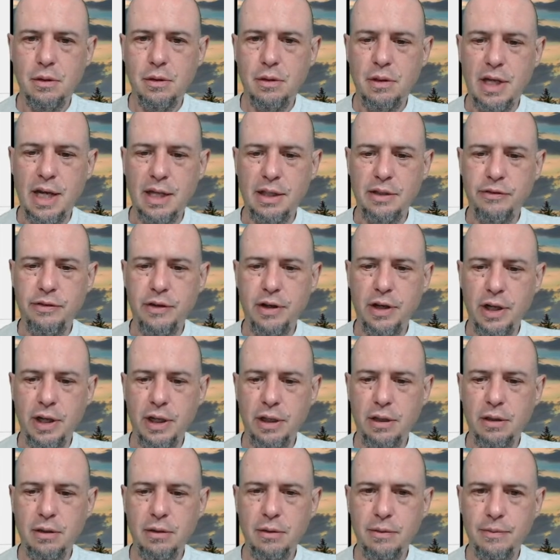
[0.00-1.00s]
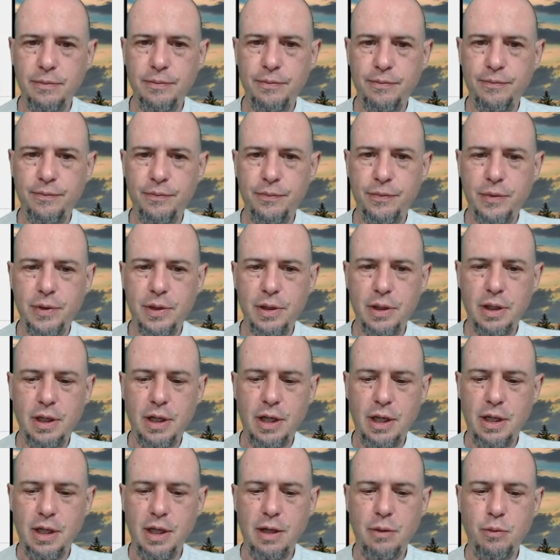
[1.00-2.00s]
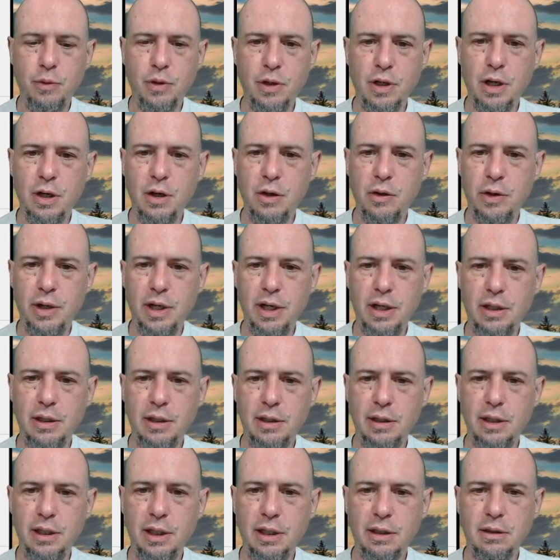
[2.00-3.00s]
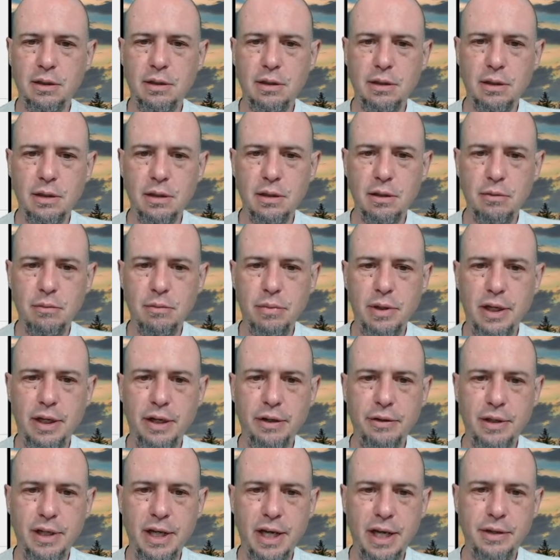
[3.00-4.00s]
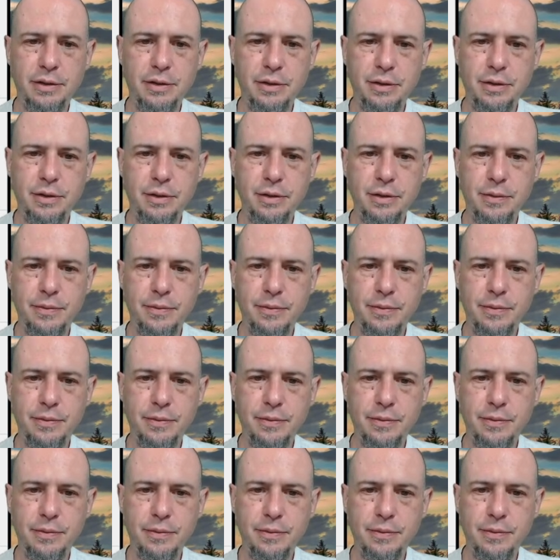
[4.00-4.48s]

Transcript: That's fine. And then we'll go and delete player test.